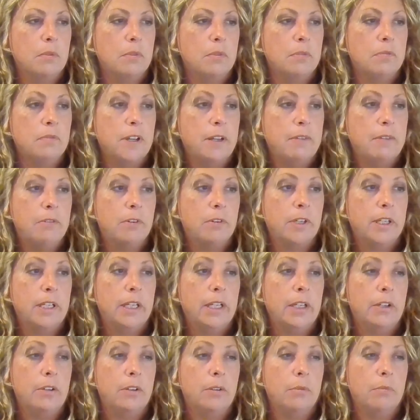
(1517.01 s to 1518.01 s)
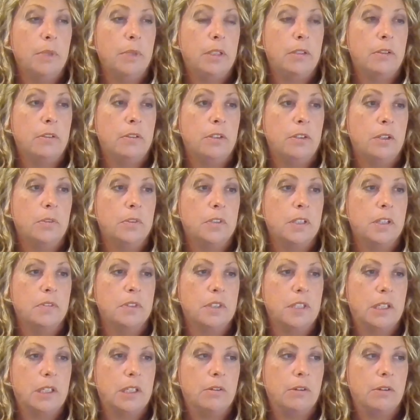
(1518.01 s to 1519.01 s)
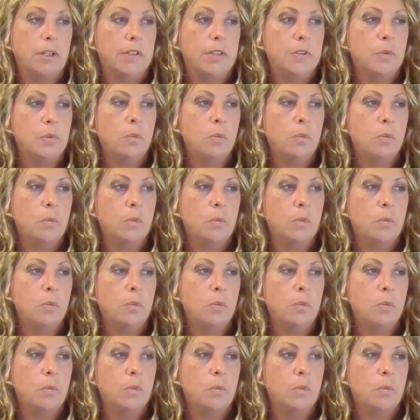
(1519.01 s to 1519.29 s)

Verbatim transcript: favoring intermittent dosing of steroids,